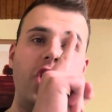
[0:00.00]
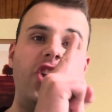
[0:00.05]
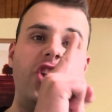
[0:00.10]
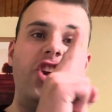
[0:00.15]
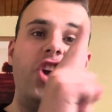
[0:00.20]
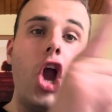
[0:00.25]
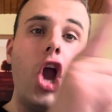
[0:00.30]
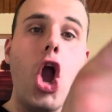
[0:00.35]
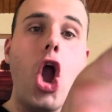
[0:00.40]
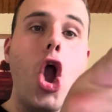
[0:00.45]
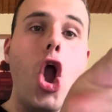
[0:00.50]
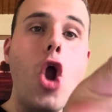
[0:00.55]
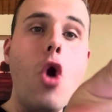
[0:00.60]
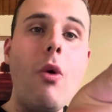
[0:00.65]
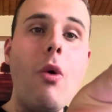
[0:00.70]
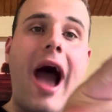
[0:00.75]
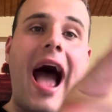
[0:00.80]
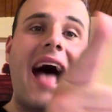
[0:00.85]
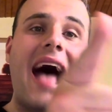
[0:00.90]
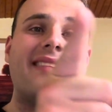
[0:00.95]

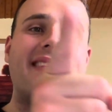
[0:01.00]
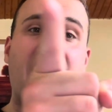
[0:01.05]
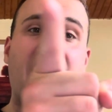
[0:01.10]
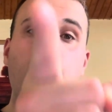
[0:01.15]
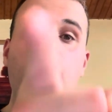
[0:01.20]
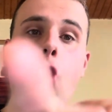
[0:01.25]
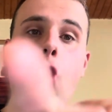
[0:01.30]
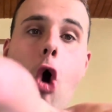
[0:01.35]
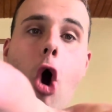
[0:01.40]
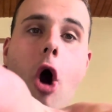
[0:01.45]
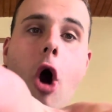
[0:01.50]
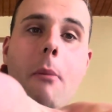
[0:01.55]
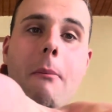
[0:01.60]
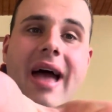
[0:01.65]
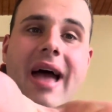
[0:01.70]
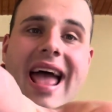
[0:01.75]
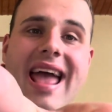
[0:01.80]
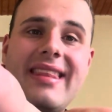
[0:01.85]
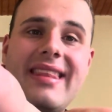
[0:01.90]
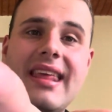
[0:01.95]
You, as a
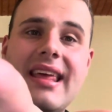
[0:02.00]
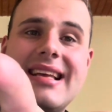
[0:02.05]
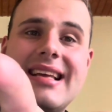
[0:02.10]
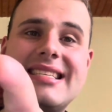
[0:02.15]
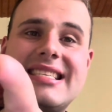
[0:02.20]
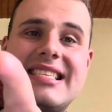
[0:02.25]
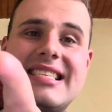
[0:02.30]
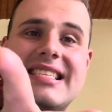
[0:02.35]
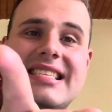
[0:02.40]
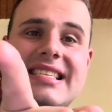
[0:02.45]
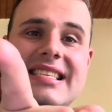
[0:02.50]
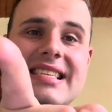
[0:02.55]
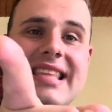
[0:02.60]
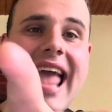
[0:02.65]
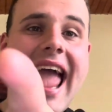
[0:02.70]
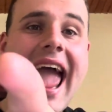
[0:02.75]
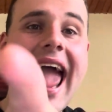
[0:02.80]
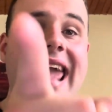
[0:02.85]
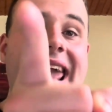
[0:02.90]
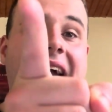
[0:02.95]
woman,
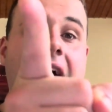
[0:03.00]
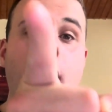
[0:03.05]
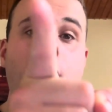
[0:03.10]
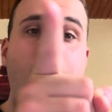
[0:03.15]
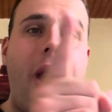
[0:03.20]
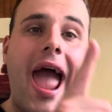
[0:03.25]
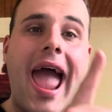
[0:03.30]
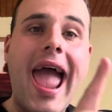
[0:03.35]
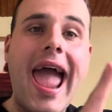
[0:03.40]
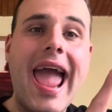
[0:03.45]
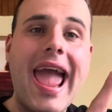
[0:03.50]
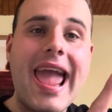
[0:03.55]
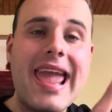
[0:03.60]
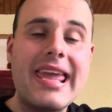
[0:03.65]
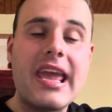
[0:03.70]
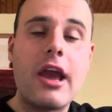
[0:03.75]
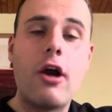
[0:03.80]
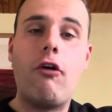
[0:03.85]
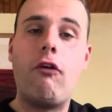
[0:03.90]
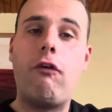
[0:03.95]
stay
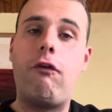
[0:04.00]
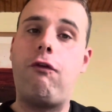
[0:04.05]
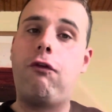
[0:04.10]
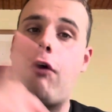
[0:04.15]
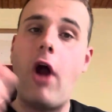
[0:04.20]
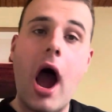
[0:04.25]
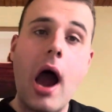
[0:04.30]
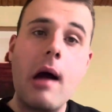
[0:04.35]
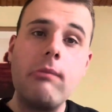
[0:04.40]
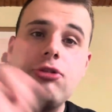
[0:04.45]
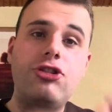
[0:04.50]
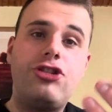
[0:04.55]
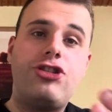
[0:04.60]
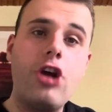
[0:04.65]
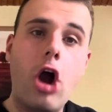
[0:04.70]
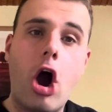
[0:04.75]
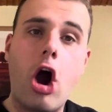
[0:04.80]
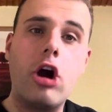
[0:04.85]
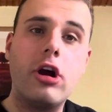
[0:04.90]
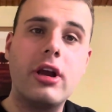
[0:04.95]
away from
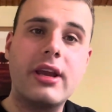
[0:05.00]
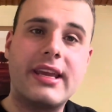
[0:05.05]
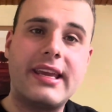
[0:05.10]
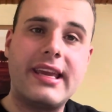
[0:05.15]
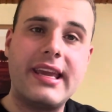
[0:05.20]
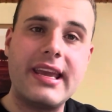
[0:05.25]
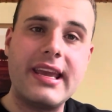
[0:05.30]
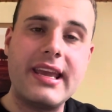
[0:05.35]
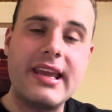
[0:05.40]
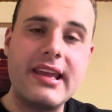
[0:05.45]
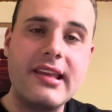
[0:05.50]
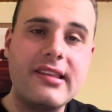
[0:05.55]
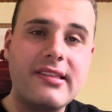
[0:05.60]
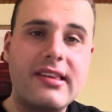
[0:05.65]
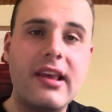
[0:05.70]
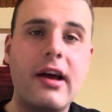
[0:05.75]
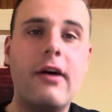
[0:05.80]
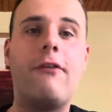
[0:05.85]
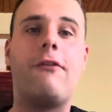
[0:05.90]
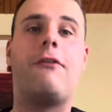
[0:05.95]
junkies,
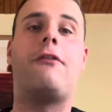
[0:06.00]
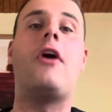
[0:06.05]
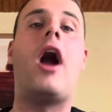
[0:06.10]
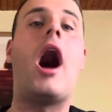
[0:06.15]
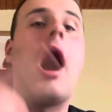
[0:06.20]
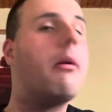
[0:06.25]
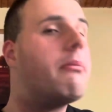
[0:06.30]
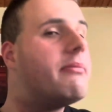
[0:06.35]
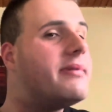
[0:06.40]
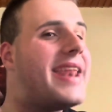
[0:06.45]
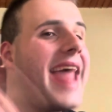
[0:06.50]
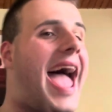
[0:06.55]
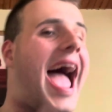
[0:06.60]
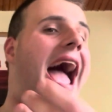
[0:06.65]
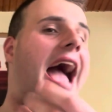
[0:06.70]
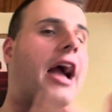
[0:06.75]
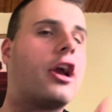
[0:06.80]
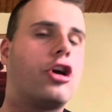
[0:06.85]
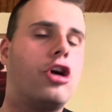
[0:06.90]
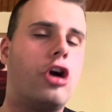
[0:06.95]
from
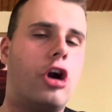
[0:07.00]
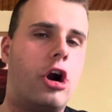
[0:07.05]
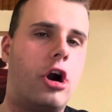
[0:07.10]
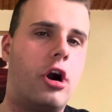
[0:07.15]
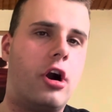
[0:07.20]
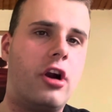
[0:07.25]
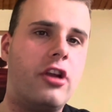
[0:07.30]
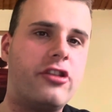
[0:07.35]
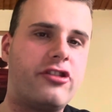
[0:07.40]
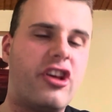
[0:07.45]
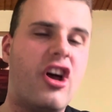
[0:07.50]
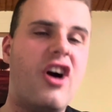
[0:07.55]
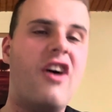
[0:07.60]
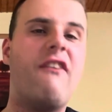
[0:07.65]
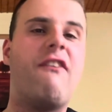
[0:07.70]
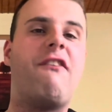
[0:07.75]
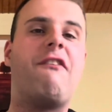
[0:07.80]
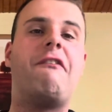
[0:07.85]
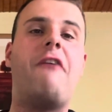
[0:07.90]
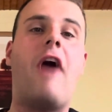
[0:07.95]
knackers,
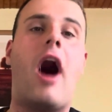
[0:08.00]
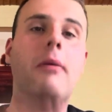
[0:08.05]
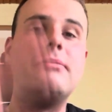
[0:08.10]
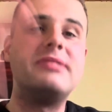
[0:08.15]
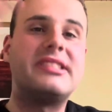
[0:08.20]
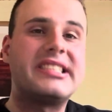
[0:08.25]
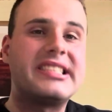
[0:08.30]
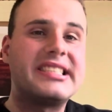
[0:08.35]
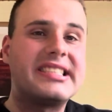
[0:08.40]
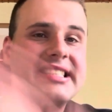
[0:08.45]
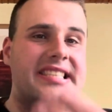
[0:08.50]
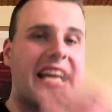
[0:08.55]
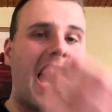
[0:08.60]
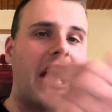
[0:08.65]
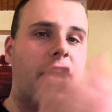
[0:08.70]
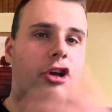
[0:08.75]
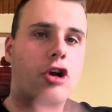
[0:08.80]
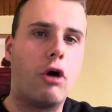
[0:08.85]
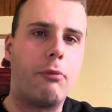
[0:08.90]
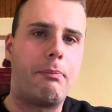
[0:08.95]
from
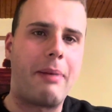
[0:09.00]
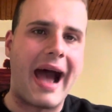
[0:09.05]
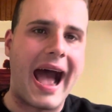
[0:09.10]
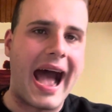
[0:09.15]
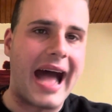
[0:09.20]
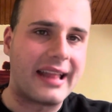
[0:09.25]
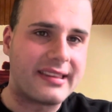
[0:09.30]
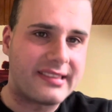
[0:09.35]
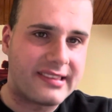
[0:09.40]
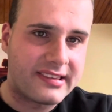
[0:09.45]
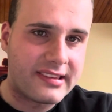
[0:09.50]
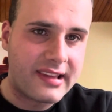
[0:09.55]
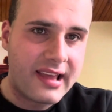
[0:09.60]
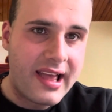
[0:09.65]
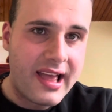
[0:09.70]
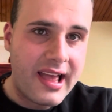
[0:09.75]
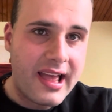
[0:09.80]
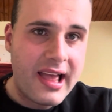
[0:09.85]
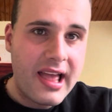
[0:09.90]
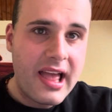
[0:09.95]
psychopaths.
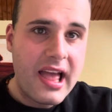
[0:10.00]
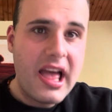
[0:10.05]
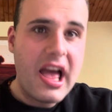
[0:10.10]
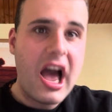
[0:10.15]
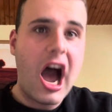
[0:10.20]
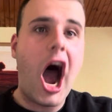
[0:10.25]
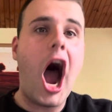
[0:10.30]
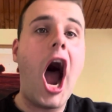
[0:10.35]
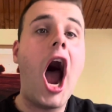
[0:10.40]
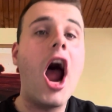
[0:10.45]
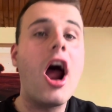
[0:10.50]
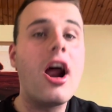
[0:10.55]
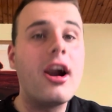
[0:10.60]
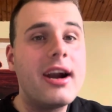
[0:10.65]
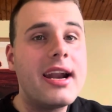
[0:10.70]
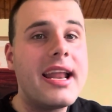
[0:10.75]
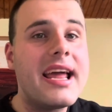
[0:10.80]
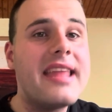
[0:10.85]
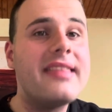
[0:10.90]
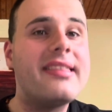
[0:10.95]

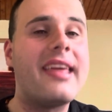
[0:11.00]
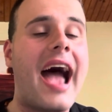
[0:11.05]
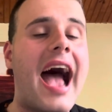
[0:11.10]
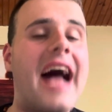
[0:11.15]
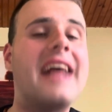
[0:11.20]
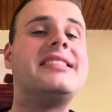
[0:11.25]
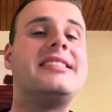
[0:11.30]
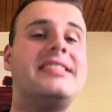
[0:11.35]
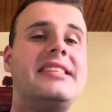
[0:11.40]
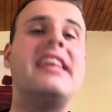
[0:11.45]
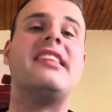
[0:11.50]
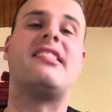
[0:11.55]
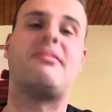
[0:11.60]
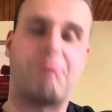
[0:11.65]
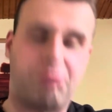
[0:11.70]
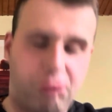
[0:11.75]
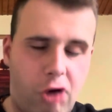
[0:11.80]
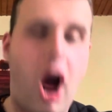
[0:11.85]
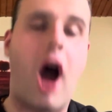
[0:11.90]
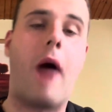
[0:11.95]
Ireland has this
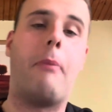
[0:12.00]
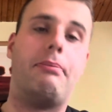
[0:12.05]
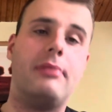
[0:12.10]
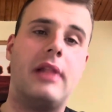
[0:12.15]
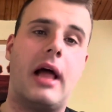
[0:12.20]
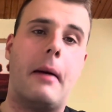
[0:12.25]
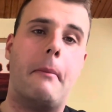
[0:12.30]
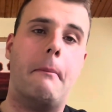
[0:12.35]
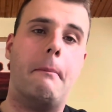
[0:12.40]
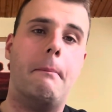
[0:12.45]
problem.